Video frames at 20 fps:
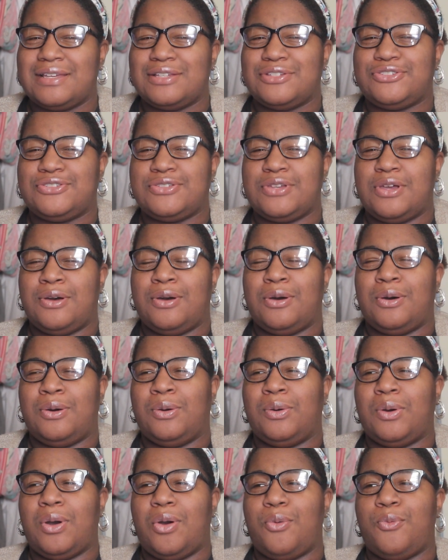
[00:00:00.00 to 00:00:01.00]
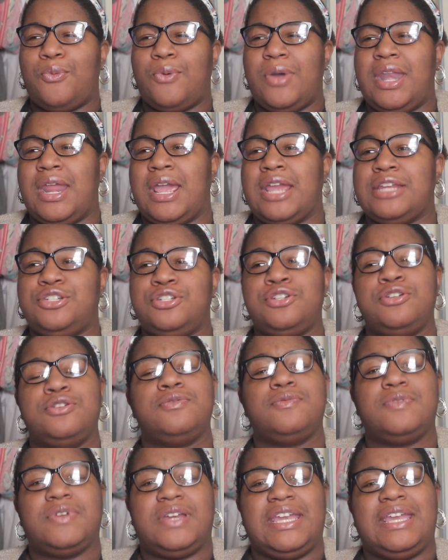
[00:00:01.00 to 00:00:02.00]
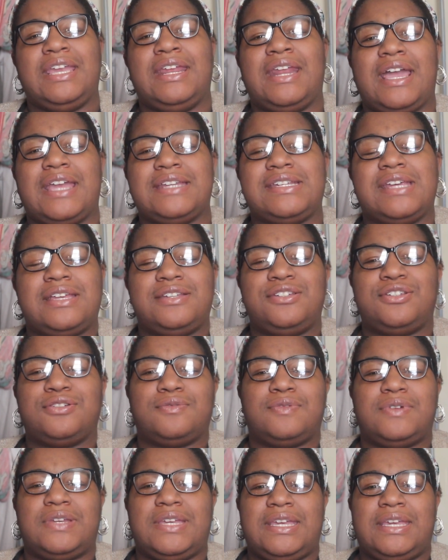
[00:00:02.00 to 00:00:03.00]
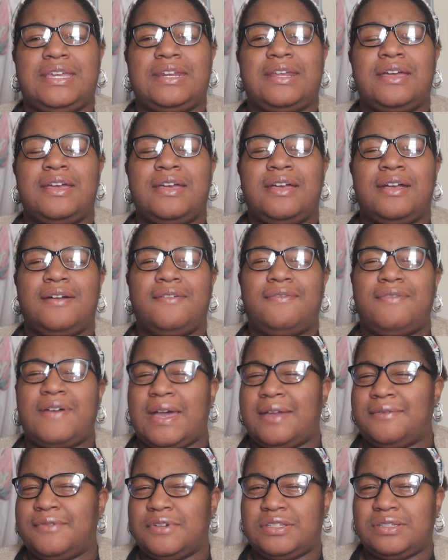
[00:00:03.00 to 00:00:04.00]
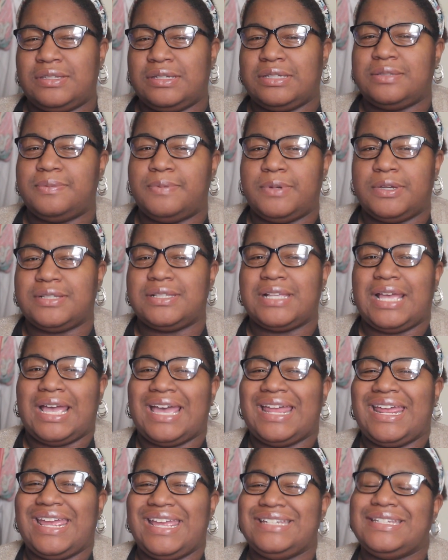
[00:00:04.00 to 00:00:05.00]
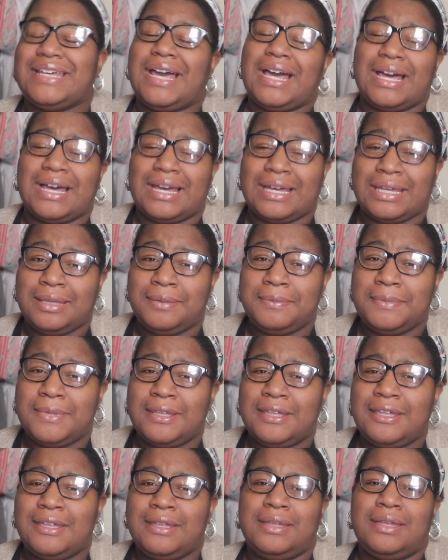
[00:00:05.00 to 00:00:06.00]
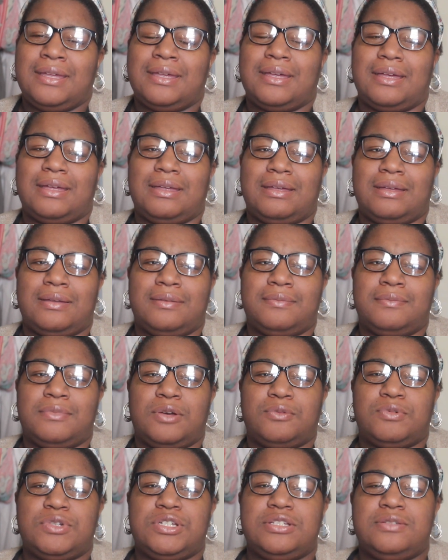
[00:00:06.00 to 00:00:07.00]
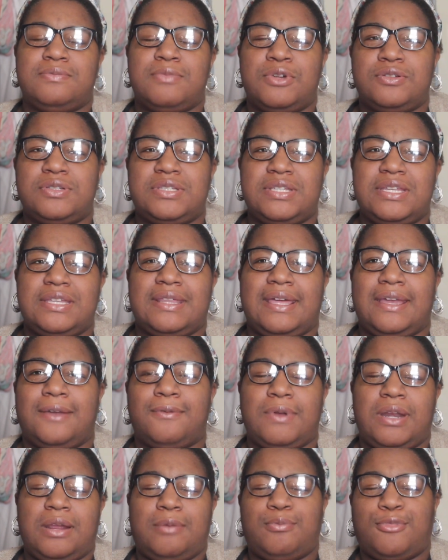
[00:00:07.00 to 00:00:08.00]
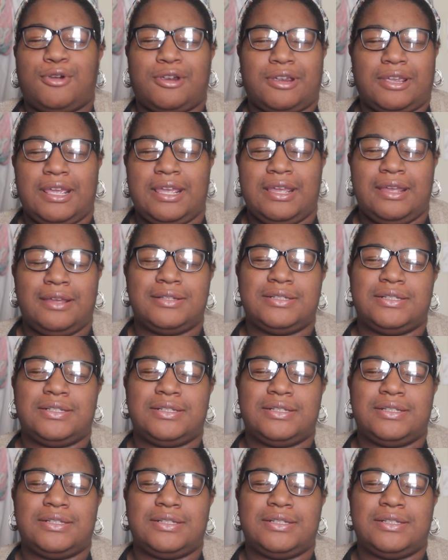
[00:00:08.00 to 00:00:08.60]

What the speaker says: So when I do read, I tend to read 5 or 6 books at a time. Which is mostly like when I'm working.